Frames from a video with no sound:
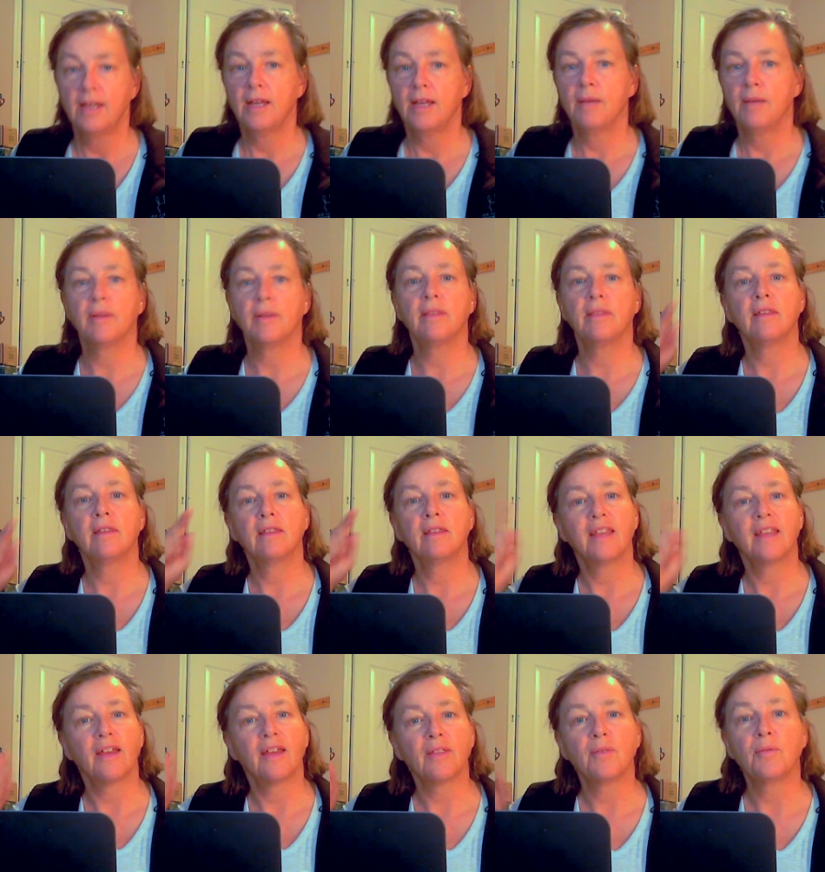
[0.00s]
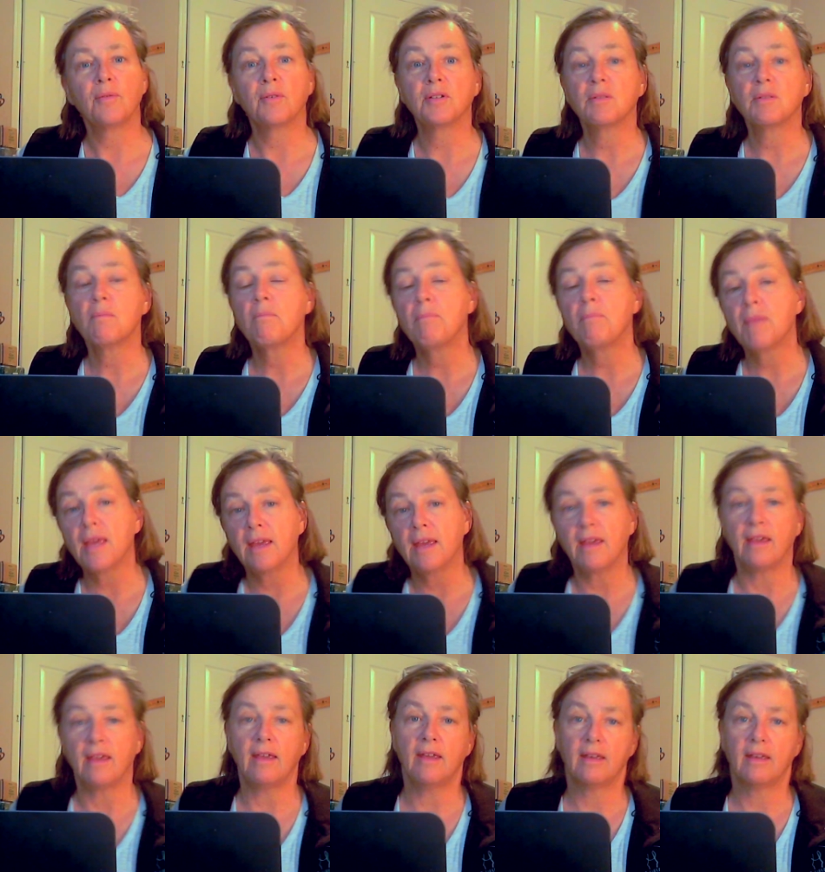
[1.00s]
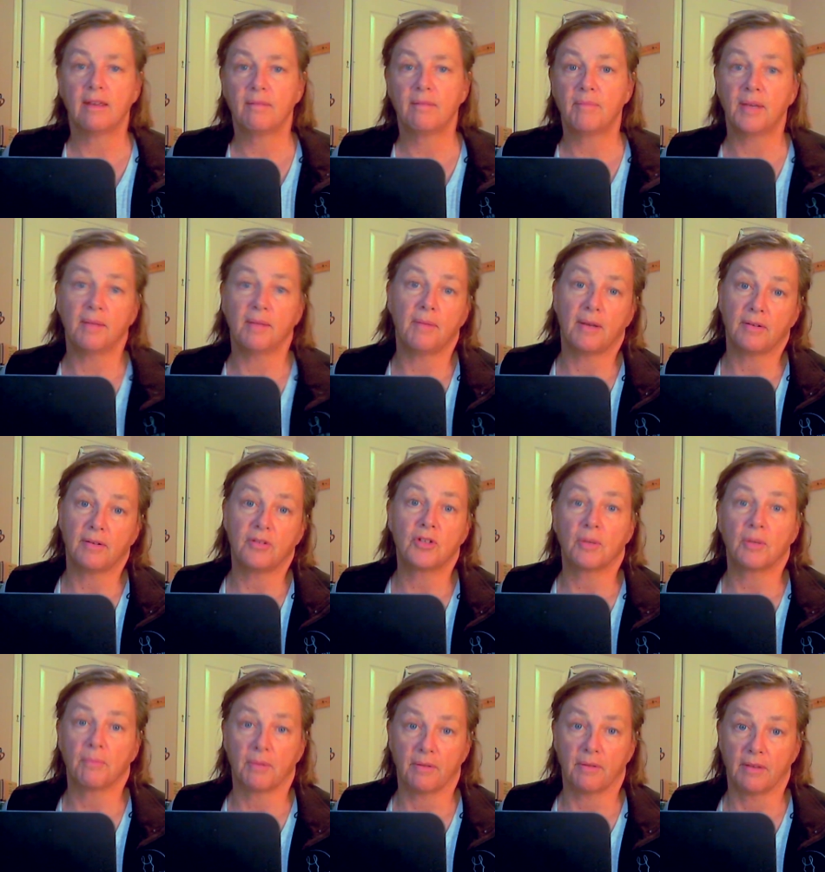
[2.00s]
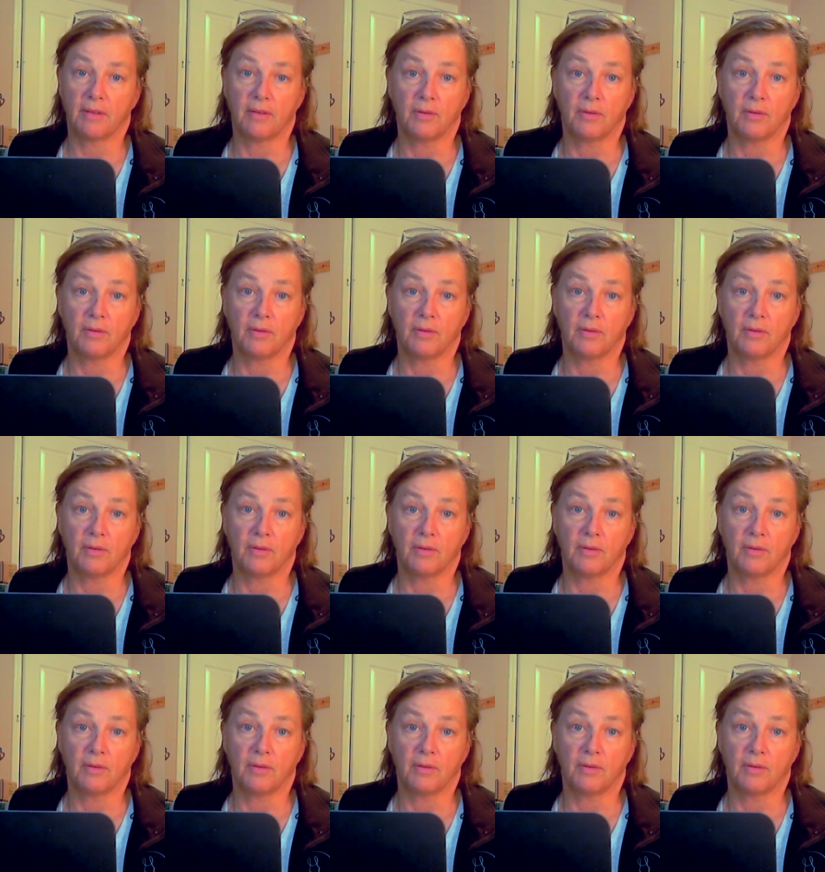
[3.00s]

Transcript: But the other horse may be a better jumper than